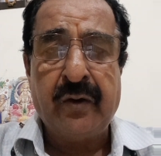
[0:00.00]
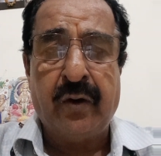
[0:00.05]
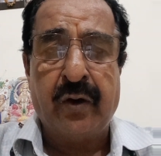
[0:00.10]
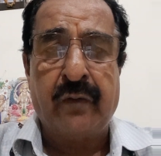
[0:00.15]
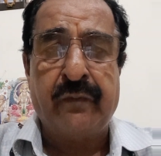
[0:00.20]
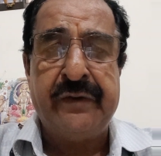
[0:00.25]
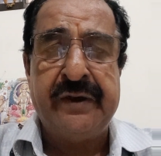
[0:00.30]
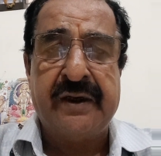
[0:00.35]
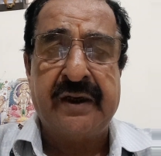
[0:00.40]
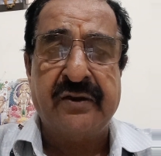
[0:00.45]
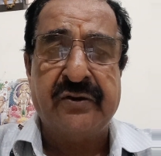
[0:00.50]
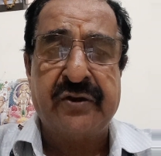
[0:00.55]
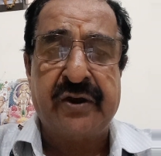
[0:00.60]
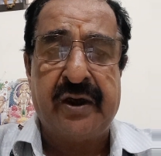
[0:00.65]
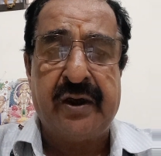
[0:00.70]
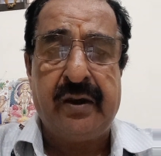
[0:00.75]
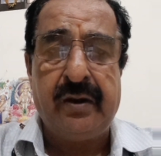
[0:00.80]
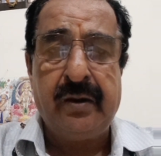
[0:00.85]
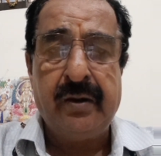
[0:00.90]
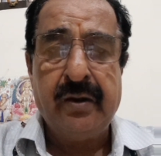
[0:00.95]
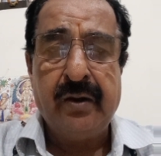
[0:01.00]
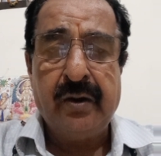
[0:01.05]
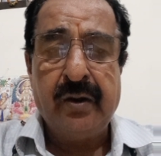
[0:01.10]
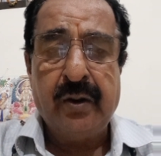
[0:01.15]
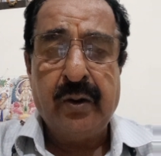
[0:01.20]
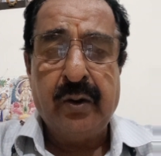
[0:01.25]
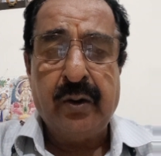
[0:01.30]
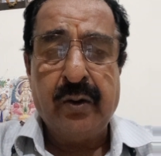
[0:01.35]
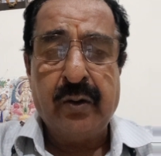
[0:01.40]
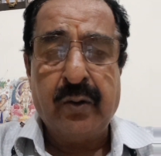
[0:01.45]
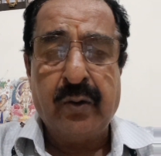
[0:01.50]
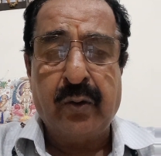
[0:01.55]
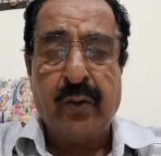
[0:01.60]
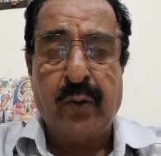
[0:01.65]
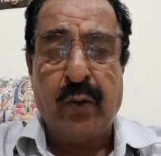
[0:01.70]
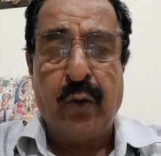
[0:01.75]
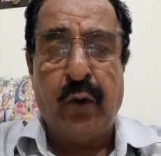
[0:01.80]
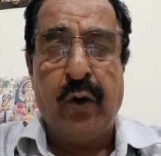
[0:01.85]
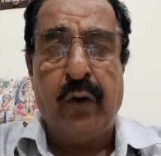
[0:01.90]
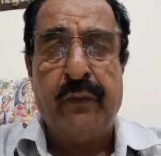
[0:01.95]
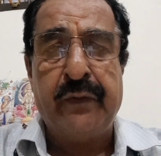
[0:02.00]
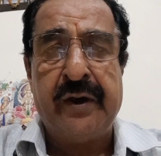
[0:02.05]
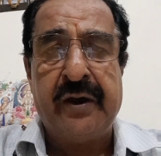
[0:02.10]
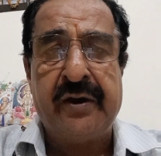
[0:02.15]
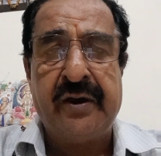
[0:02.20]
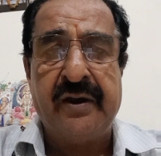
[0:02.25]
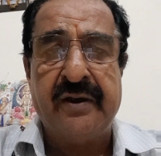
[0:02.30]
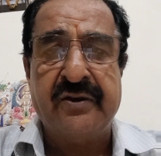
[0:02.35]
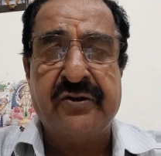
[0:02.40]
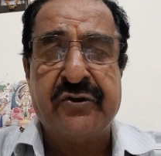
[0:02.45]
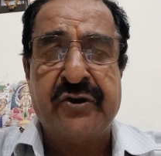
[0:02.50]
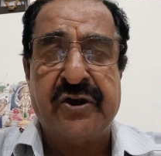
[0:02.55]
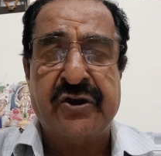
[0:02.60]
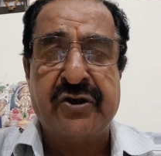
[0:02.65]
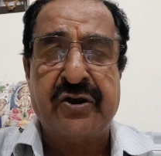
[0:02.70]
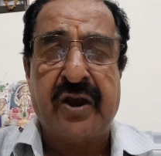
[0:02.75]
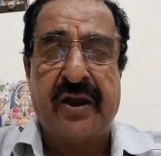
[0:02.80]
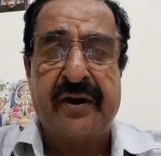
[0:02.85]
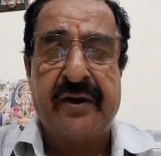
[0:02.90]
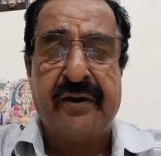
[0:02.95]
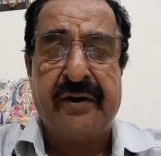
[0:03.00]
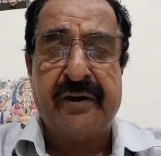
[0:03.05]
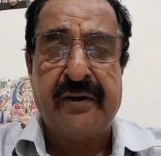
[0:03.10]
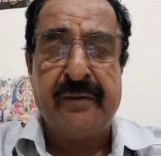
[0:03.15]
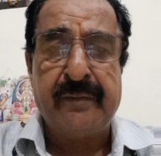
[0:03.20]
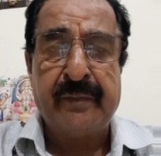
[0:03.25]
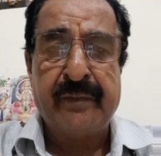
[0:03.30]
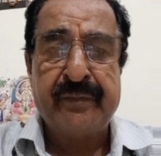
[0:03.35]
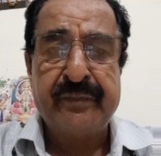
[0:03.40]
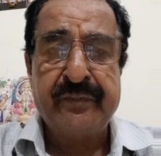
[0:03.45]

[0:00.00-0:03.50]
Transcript: or we can say covariant stationarity.